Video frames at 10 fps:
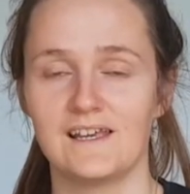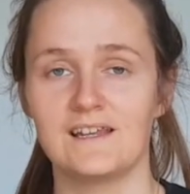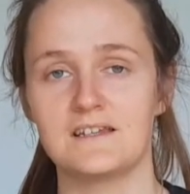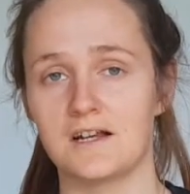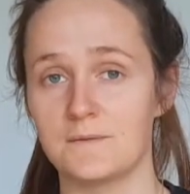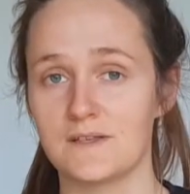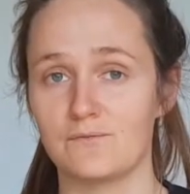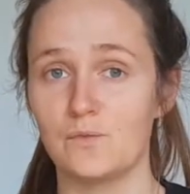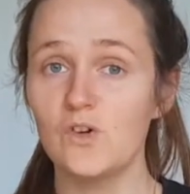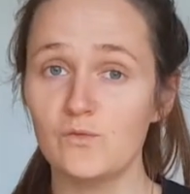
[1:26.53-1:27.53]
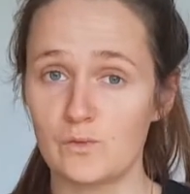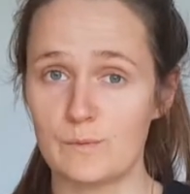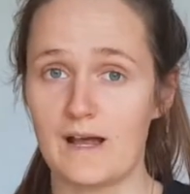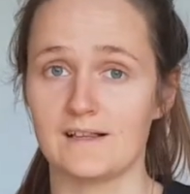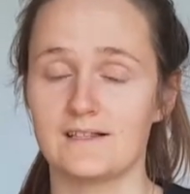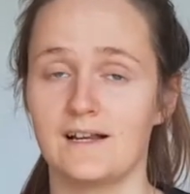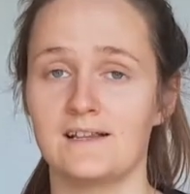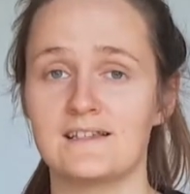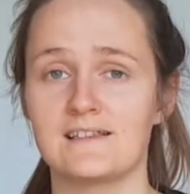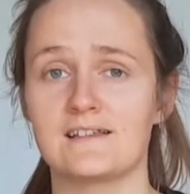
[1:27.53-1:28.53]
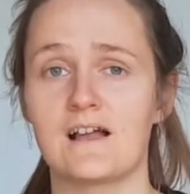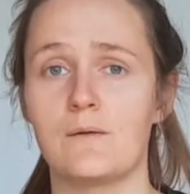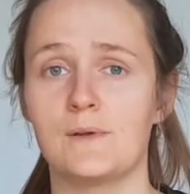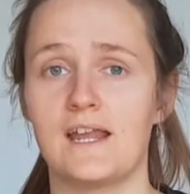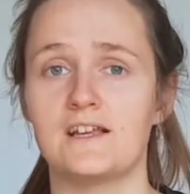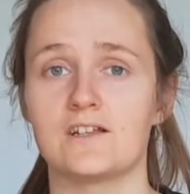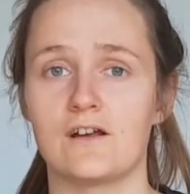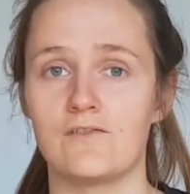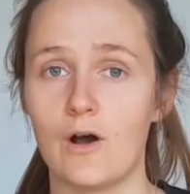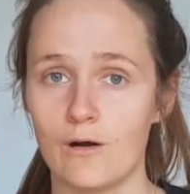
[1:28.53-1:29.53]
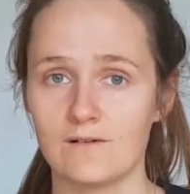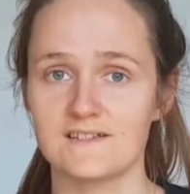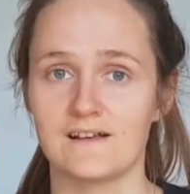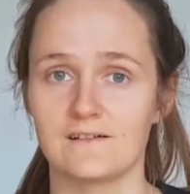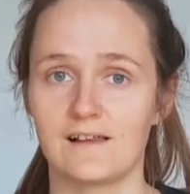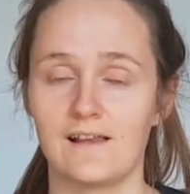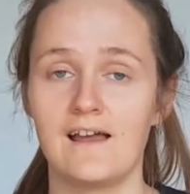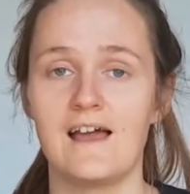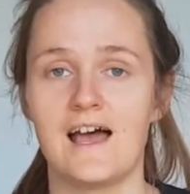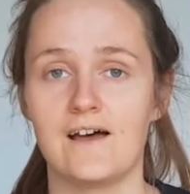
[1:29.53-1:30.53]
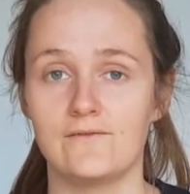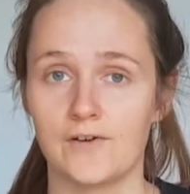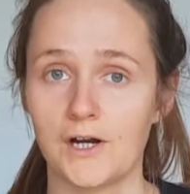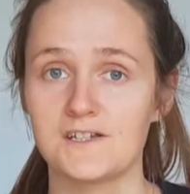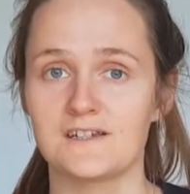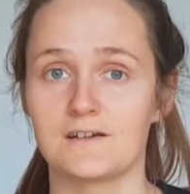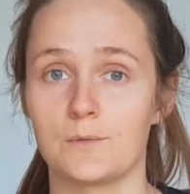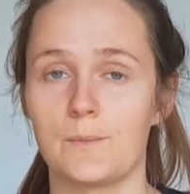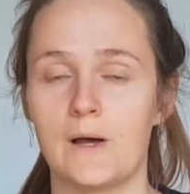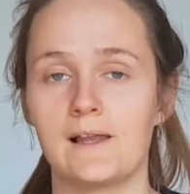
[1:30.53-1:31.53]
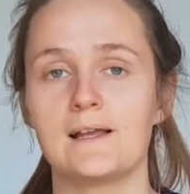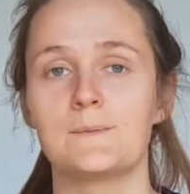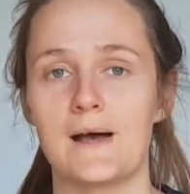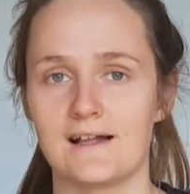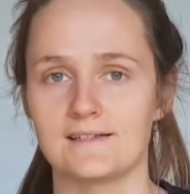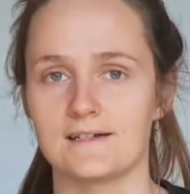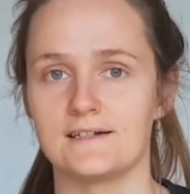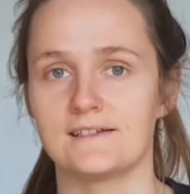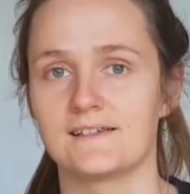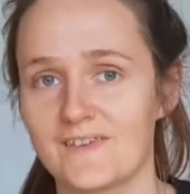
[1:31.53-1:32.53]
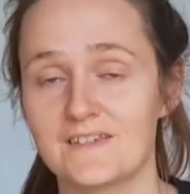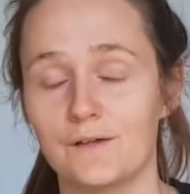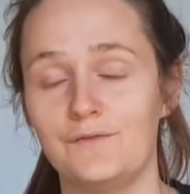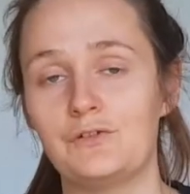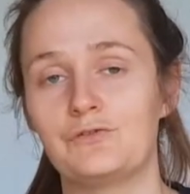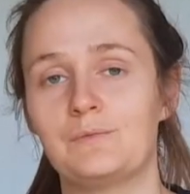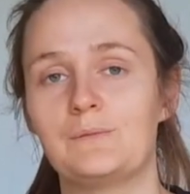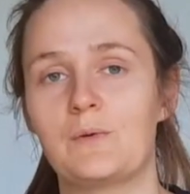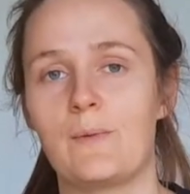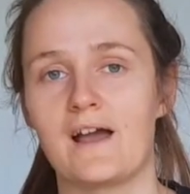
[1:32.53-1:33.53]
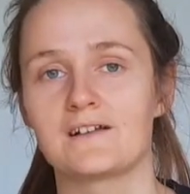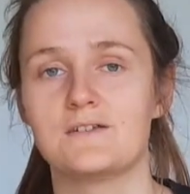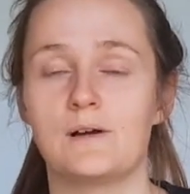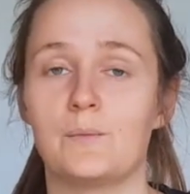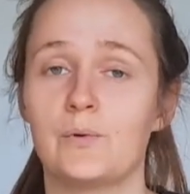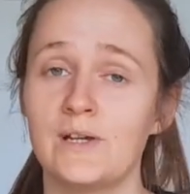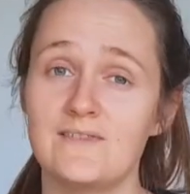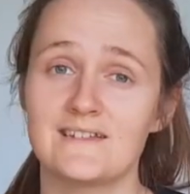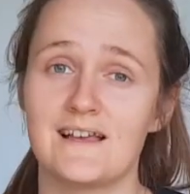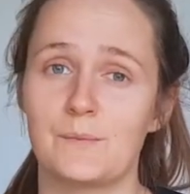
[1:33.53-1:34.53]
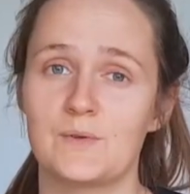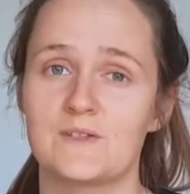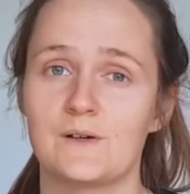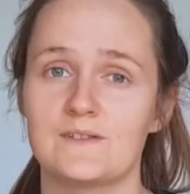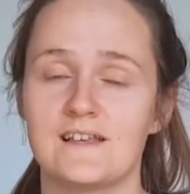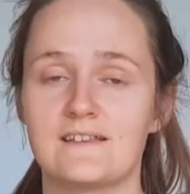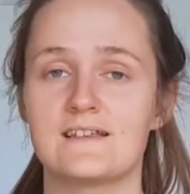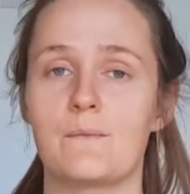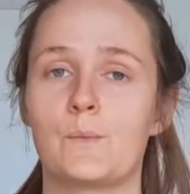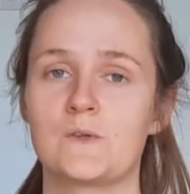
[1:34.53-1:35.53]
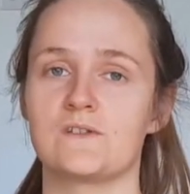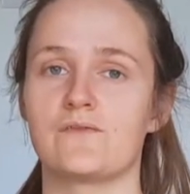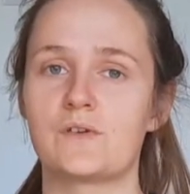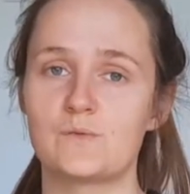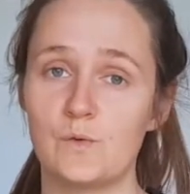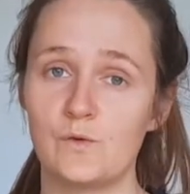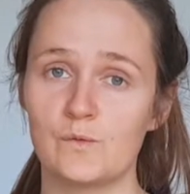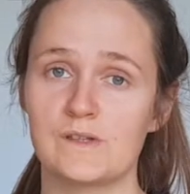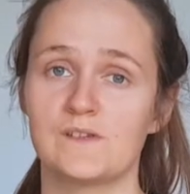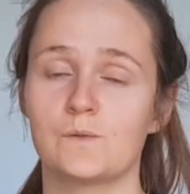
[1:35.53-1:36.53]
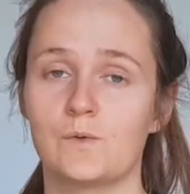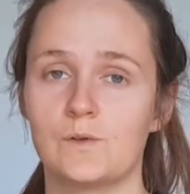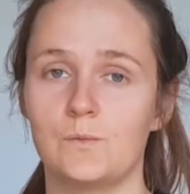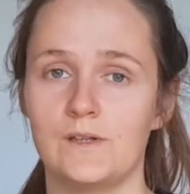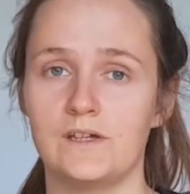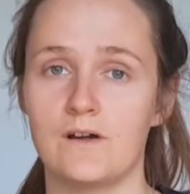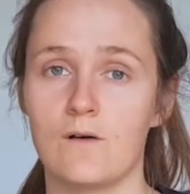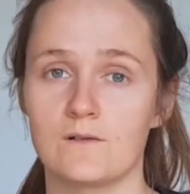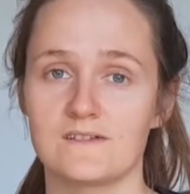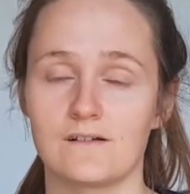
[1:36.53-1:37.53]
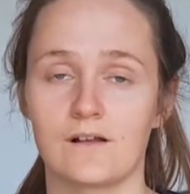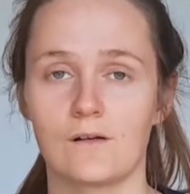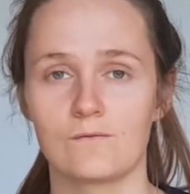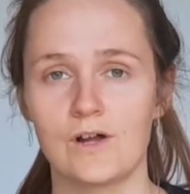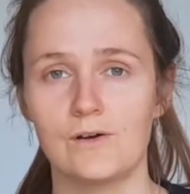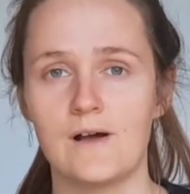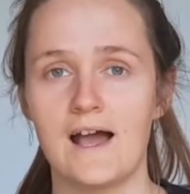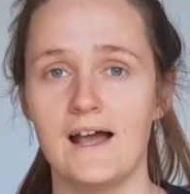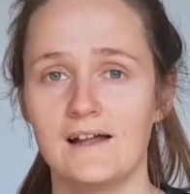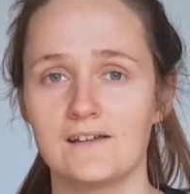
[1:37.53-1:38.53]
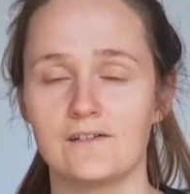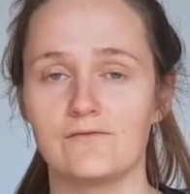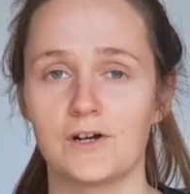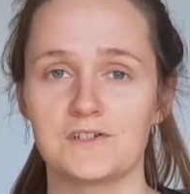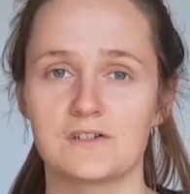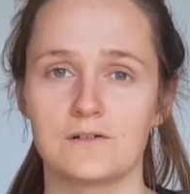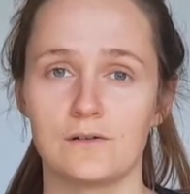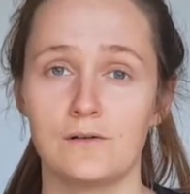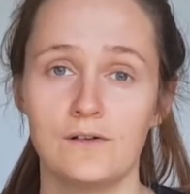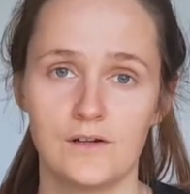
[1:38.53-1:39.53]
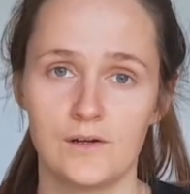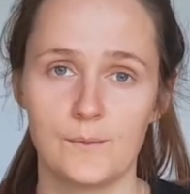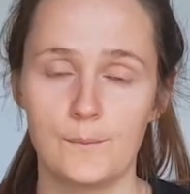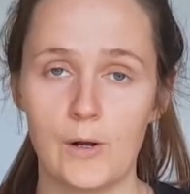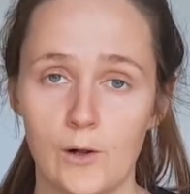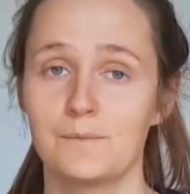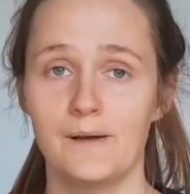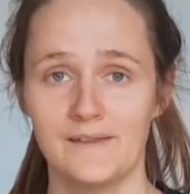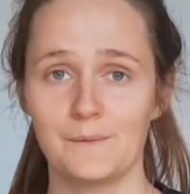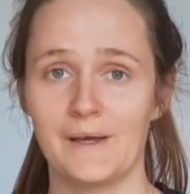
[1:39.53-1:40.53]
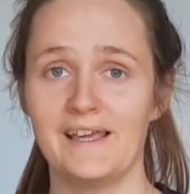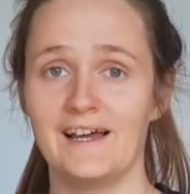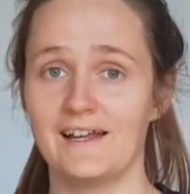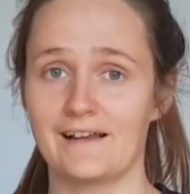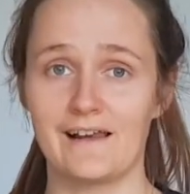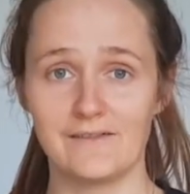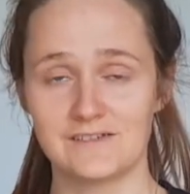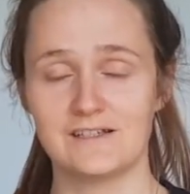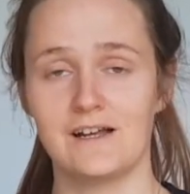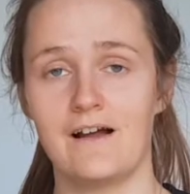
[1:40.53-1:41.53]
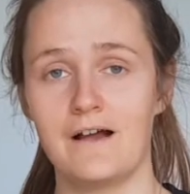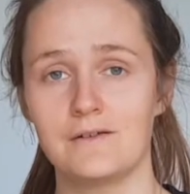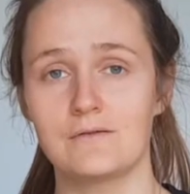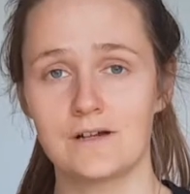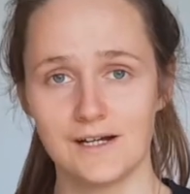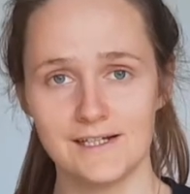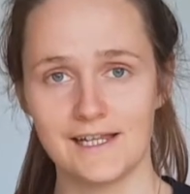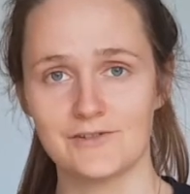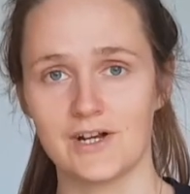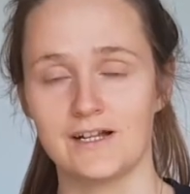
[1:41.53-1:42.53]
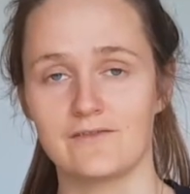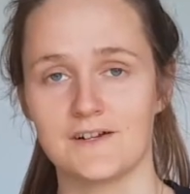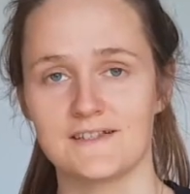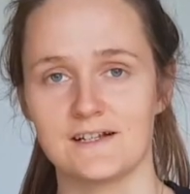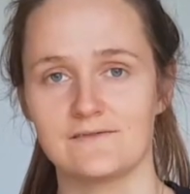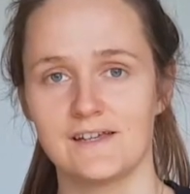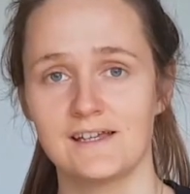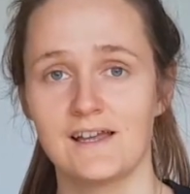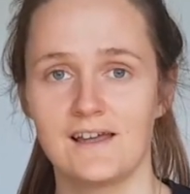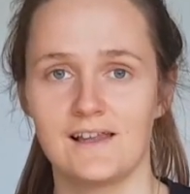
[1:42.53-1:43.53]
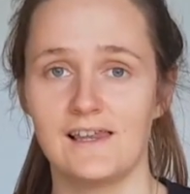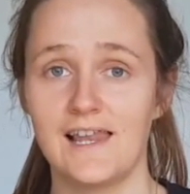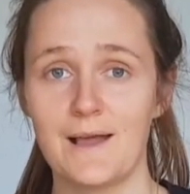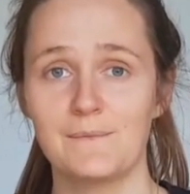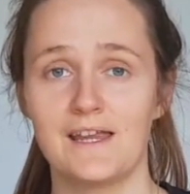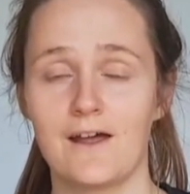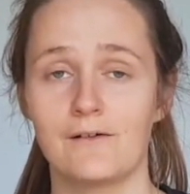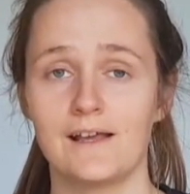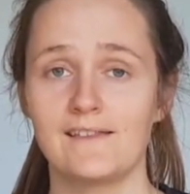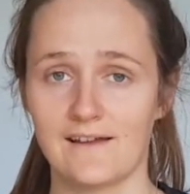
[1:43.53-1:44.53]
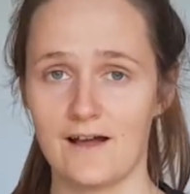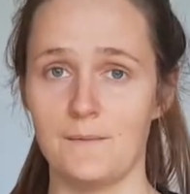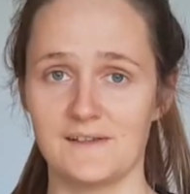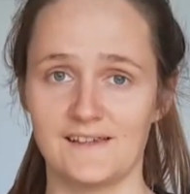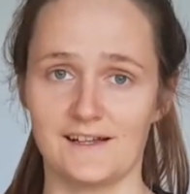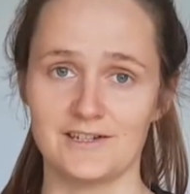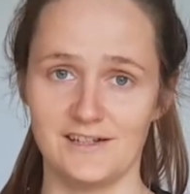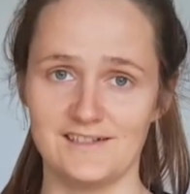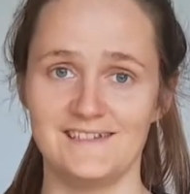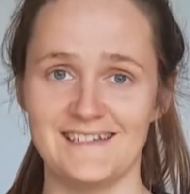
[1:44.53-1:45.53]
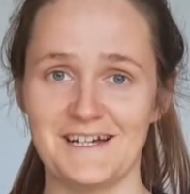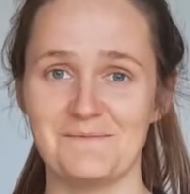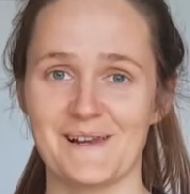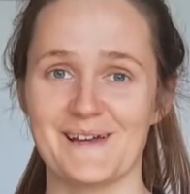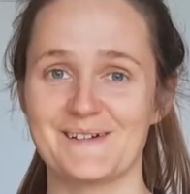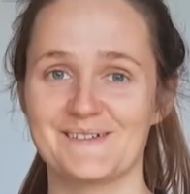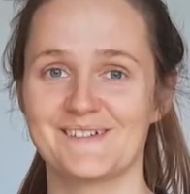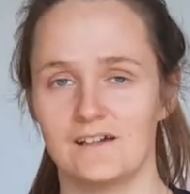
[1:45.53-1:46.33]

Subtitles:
In terms of movement patterns, it's a combination of horizontal and vertical pulling patterns. So if you remember back to our previous episodes, examples of those movements would be horizontal row and a vertical pull. By the way, I'd love to know how you currently train for surfing. Let me know in the comment section down below.